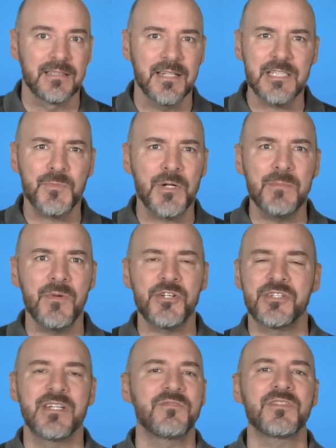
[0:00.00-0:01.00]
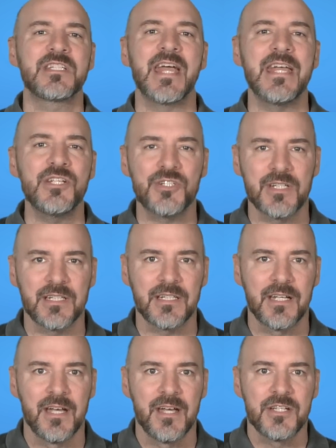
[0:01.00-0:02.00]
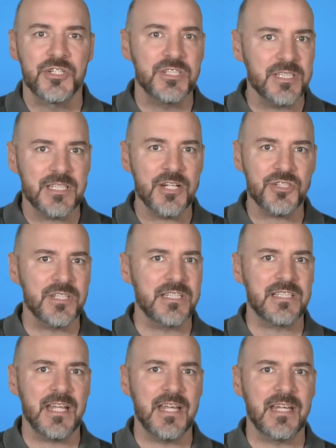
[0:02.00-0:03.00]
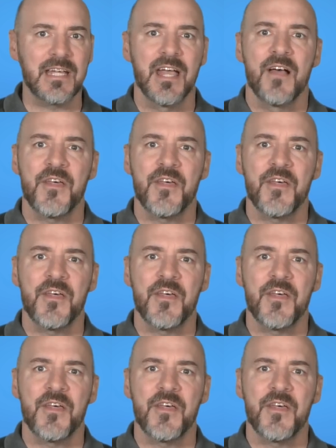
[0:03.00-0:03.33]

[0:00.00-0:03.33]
That's pretty much an invitation. She's essentially saying